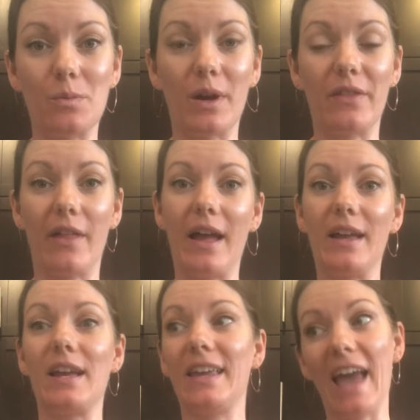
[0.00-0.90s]
with
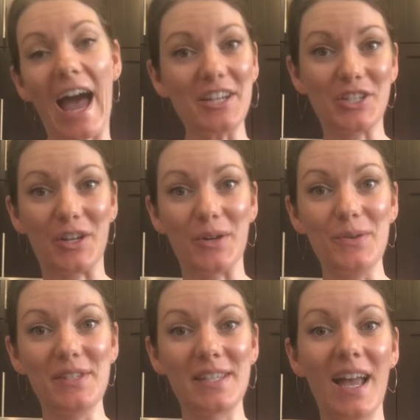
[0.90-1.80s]
like
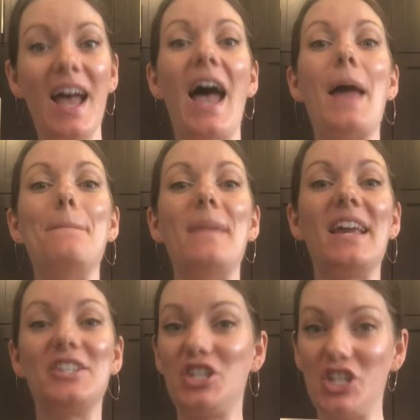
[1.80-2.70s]
cashews and
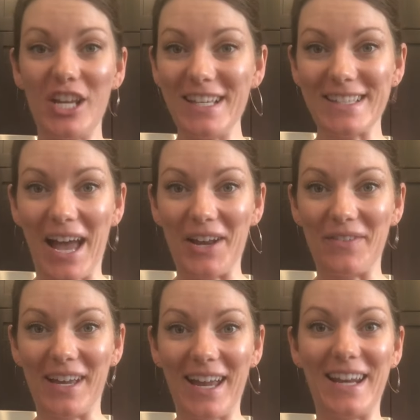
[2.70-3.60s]
make cheese out of it,